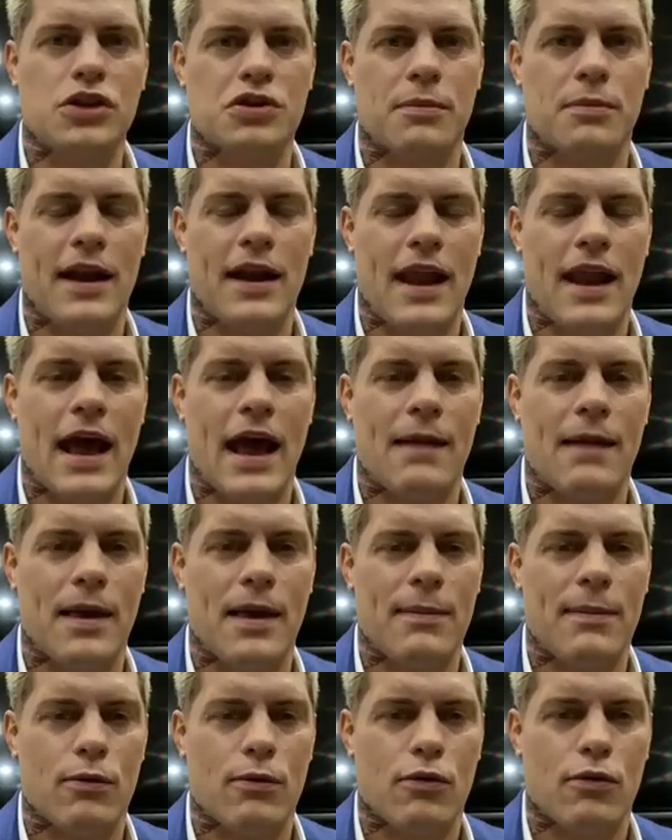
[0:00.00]
my dad may
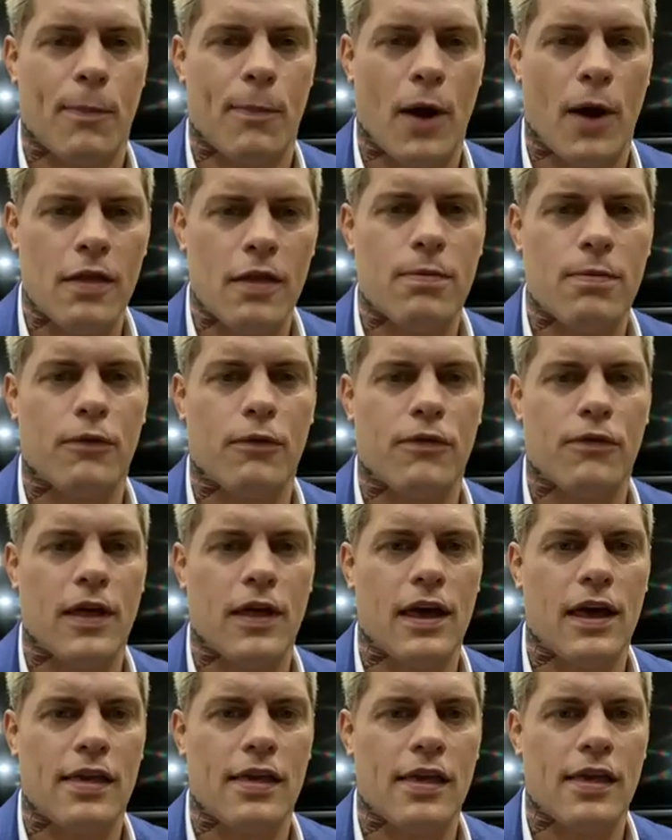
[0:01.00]
be responsible for
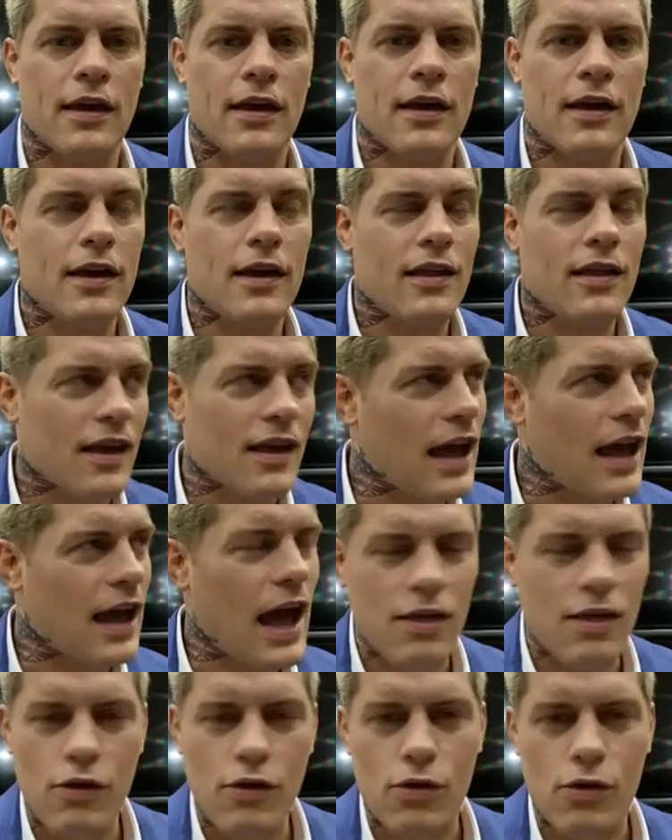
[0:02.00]
this the
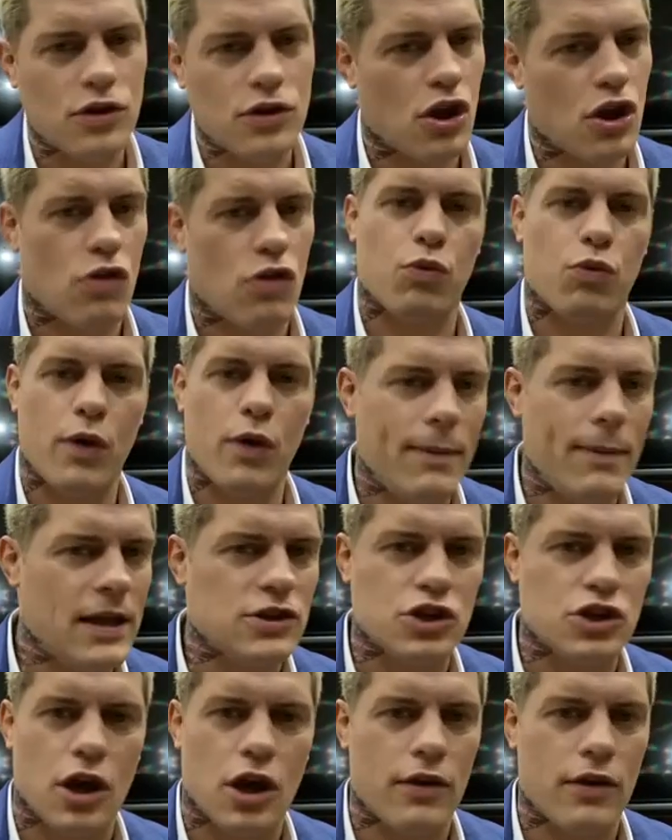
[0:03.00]
guys used to just rib
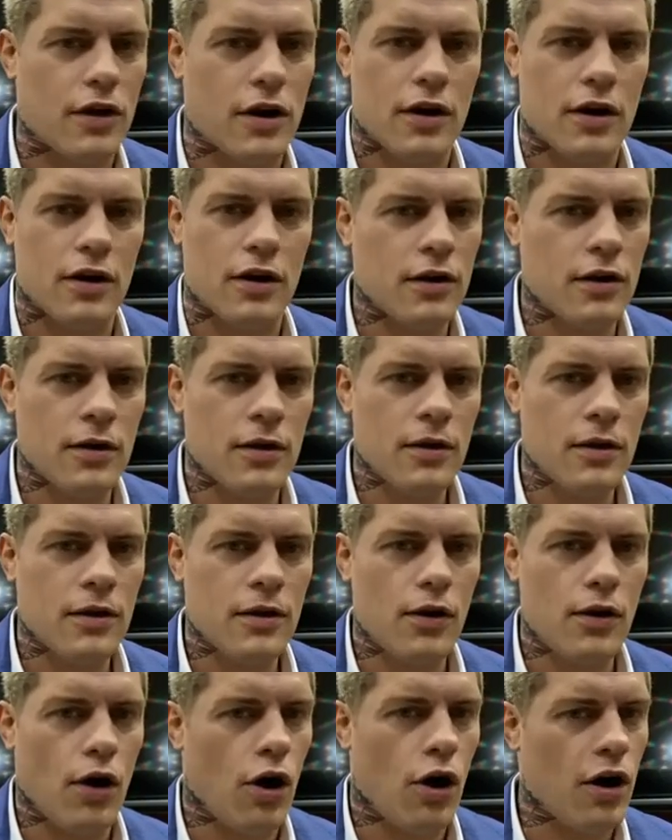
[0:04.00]
each other
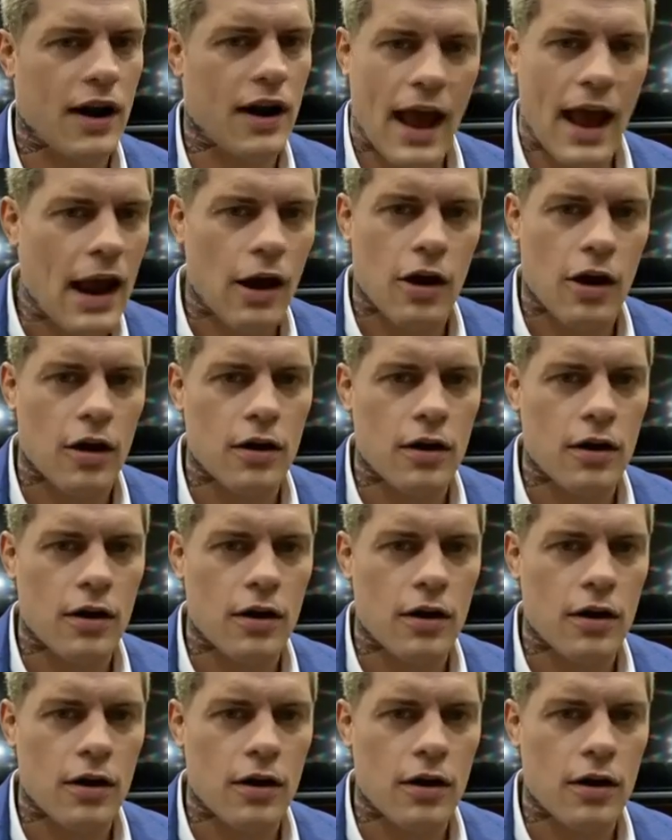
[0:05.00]
on air.